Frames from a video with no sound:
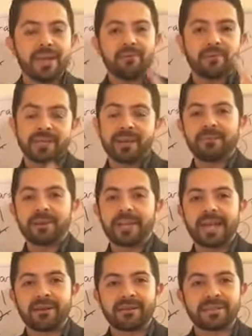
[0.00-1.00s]
which I'm going to
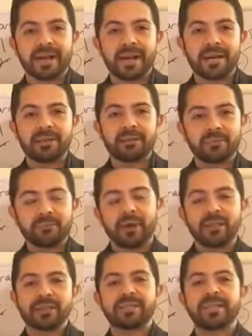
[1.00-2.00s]
announce a little
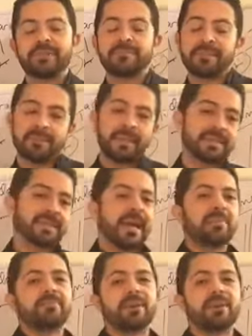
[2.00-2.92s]
project that I'm a side